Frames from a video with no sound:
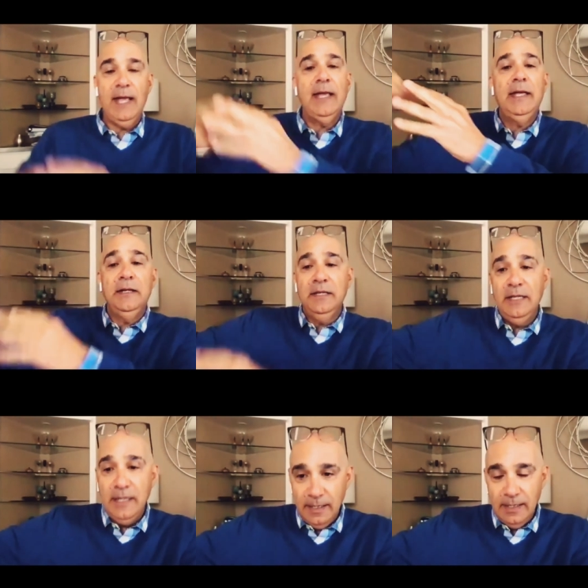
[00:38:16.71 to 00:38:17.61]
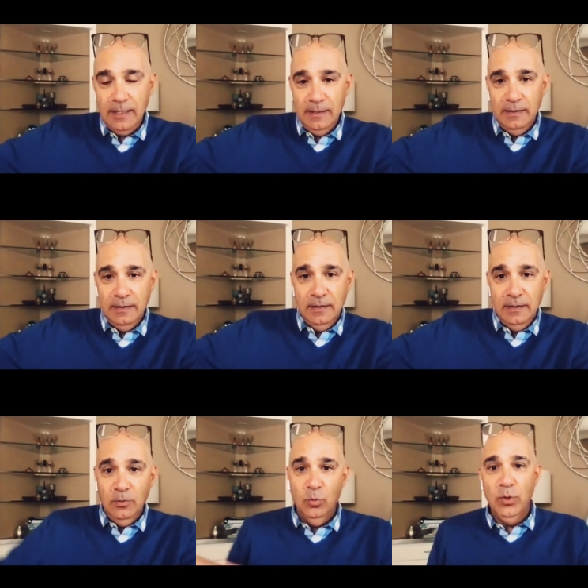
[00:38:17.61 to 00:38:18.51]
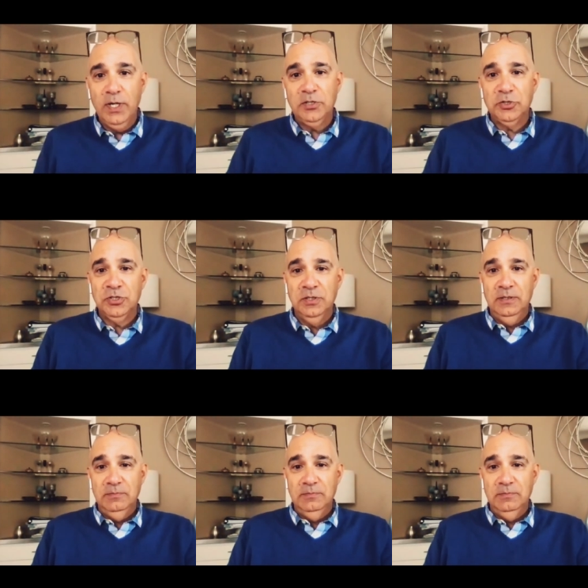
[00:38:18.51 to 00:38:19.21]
A&E, which